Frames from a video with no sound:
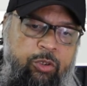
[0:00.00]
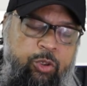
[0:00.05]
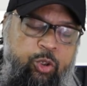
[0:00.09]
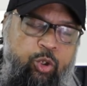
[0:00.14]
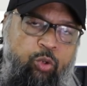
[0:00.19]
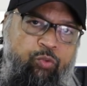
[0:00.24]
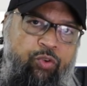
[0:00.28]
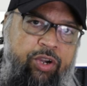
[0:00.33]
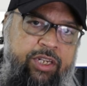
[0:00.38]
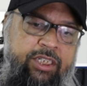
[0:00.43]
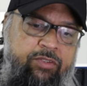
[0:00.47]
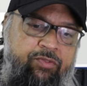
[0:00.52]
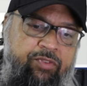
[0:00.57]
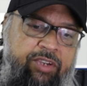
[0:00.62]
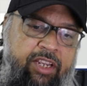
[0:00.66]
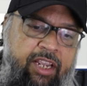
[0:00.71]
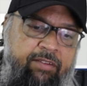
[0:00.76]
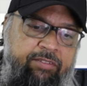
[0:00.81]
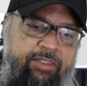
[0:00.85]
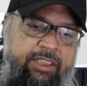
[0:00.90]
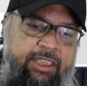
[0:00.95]
So once
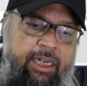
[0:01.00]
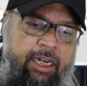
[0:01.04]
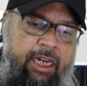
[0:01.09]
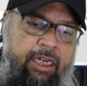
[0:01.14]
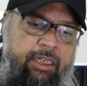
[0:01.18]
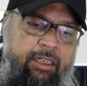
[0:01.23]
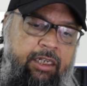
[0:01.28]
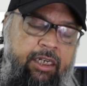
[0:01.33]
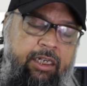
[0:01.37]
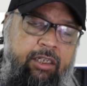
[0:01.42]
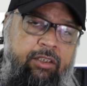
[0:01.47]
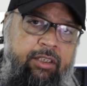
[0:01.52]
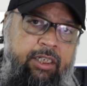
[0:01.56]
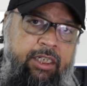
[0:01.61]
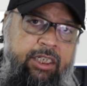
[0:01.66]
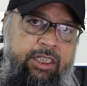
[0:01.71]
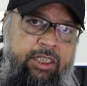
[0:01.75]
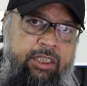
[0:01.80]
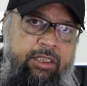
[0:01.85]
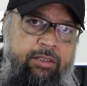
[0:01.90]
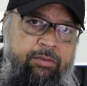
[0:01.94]
we have selected
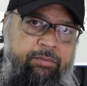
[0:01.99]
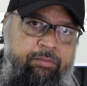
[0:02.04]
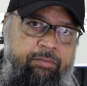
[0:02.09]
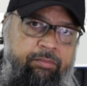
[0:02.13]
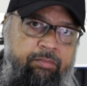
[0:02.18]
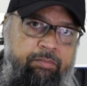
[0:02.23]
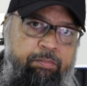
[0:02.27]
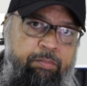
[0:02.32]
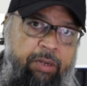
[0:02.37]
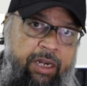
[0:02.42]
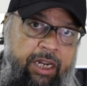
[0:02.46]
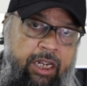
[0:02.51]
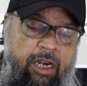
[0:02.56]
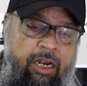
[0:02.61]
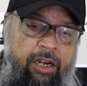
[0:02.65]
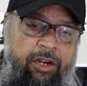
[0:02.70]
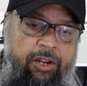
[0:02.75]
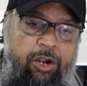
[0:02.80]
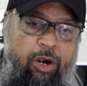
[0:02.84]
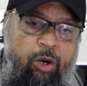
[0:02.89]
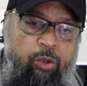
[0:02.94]
this player
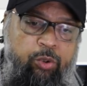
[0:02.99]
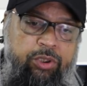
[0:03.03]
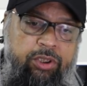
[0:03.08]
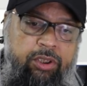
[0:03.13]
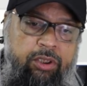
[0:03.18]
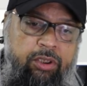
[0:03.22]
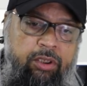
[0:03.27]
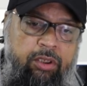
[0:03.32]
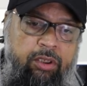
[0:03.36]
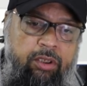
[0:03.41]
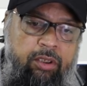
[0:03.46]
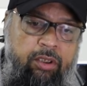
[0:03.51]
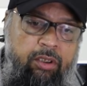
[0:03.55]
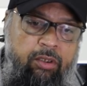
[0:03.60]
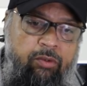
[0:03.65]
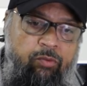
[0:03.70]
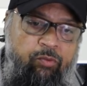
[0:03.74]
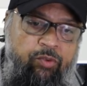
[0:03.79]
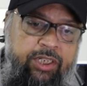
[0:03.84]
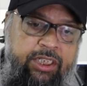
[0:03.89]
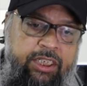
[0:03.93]
layout,
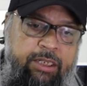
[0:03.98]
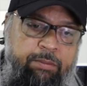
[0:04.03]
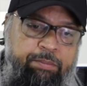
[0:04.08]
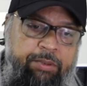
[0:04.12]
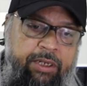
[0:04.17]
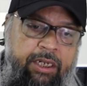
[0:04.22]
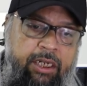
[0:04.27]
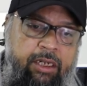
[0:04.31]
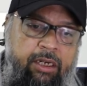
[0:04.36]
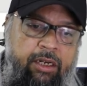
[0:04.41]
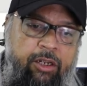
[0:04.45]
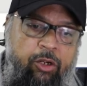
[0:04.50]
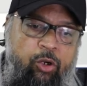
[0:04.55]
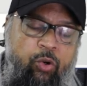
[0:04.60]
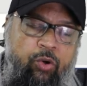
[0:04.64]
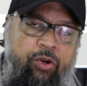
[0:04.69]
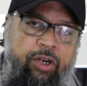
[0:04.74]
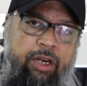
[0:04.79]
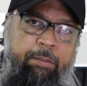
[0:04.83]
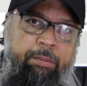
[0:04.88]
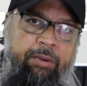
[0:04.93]
we simply click
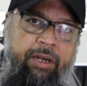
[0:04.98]
on